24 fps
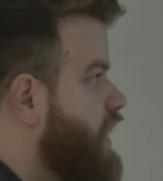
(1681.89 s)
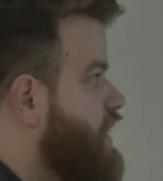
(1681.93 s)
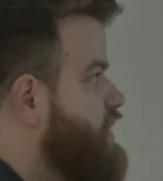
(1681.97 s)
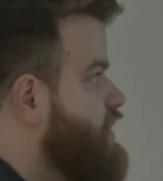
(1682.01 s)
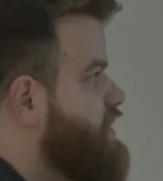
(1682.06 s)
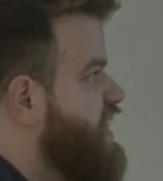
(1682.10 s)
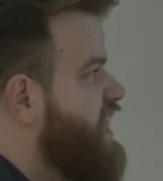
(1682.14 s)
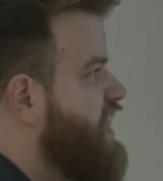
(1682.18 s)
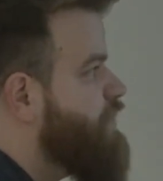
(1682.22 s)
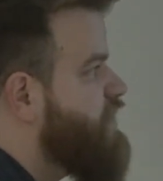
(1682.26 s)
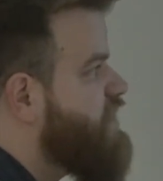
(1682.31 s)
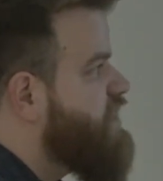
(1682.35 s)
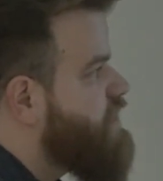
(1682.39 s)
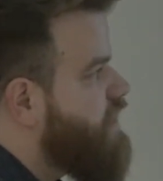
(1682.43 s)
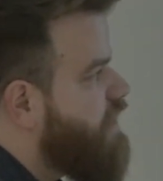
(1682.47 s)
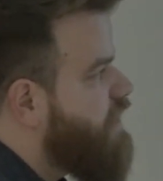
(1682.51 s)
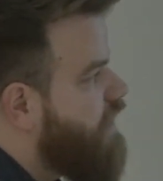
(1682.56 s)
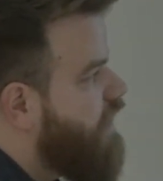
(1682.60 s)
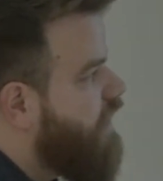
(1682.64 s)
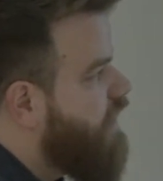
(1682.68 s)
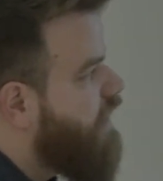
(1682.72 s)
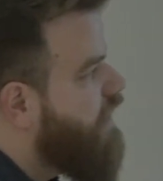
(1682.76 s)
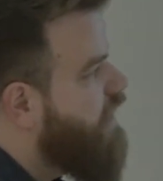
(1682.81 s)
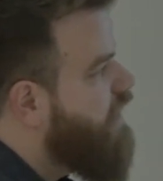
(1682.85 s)
statements that
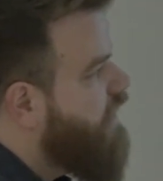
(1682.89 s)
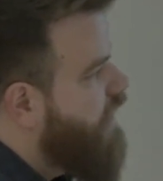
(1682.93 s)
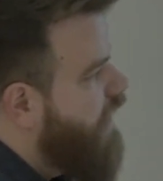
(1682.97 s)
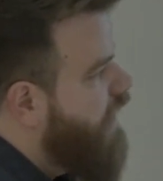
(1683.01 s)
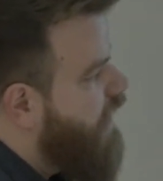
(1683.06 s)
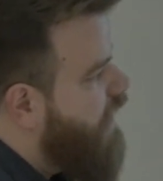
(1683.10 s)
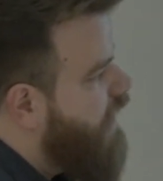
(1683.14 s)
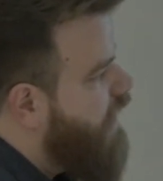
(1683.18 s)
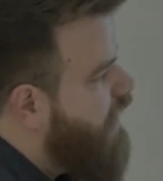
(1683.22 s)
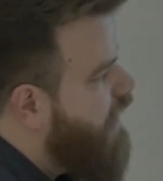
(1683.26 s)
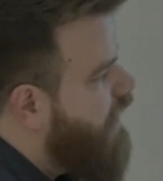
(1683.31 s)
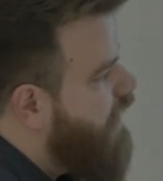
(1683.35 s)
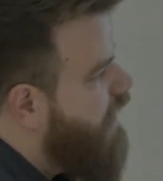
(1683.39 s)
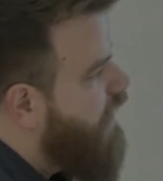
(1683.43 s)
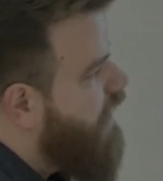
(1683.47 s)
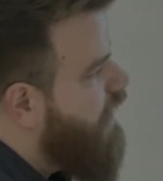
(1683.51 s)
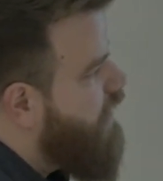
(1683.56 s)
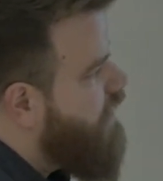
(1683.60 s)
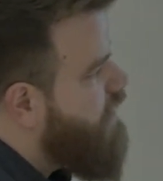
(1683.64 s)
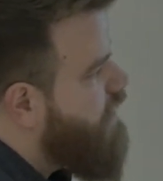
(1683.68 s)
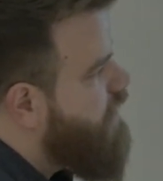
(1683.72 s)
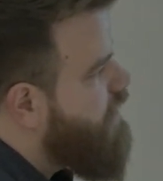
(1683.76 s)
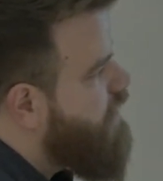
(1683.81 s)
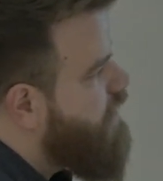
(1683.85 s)
are